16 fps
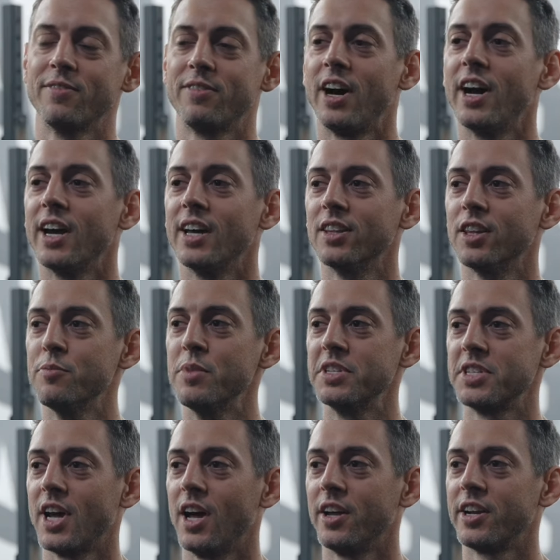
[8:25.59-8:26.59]
If I had the
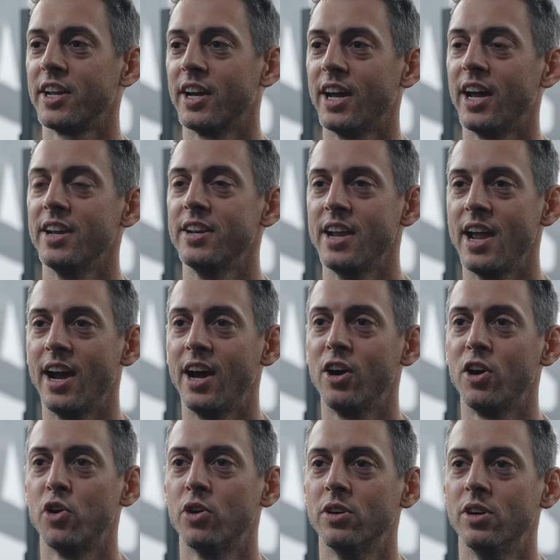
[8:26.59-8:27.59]
mentality I had
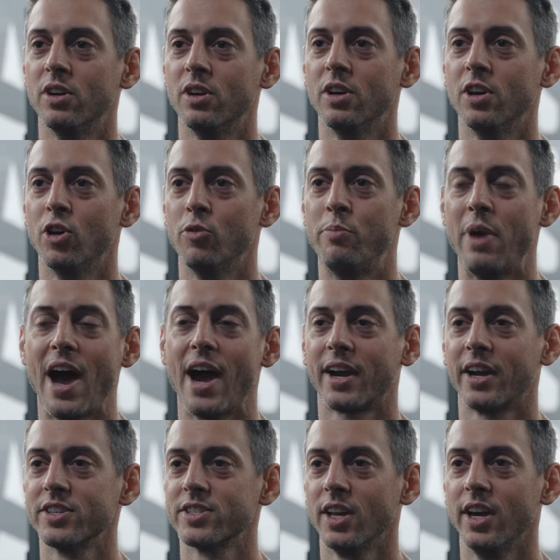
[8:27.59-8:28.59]
now,
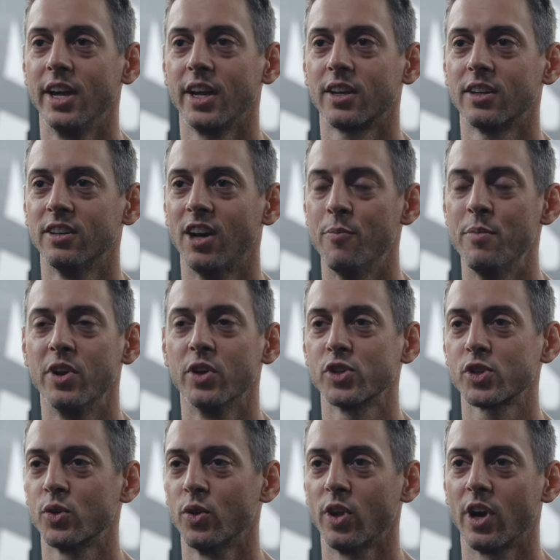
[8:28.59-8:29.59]
back as like a middle
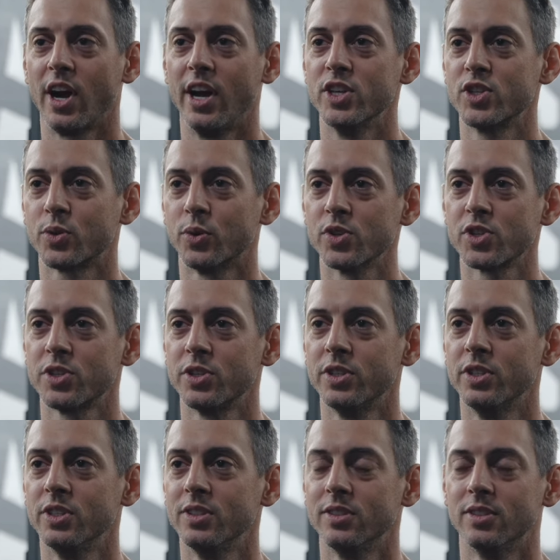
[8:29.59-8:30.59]
school or high school
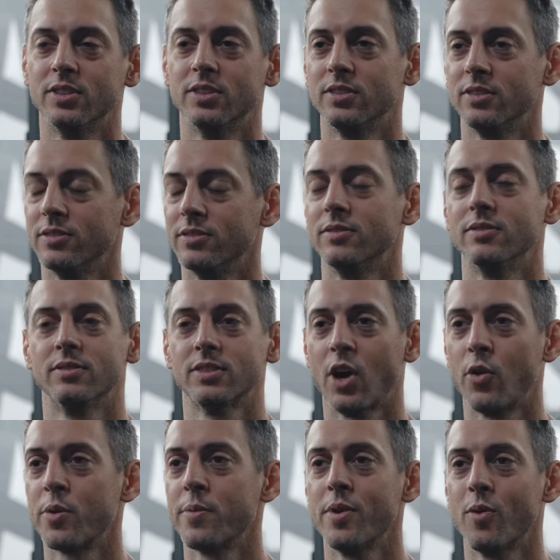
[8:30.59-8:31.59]
student,
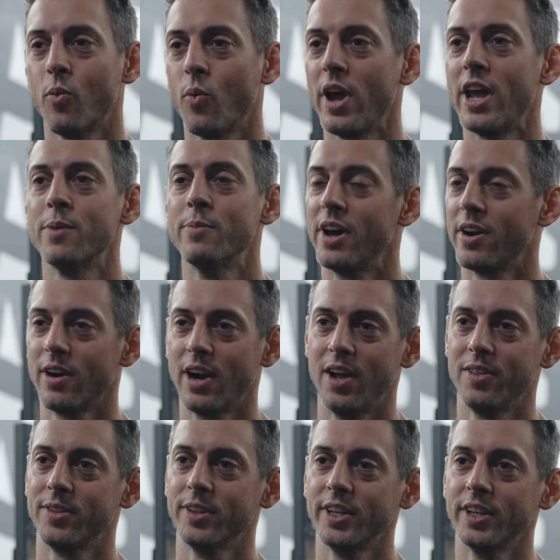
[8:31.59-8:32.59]
I would have been a way better
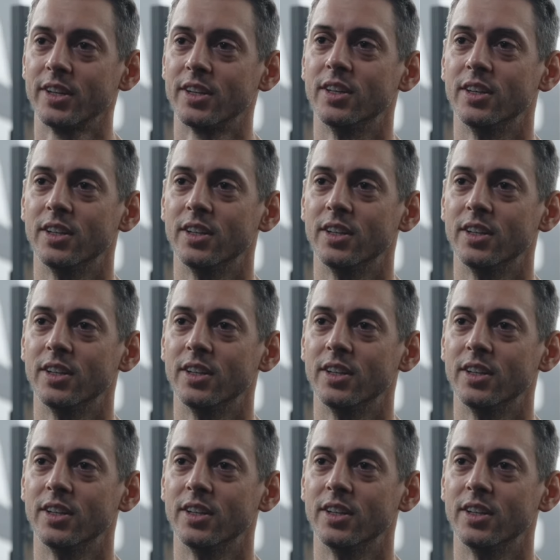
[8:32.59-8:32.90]
athlete.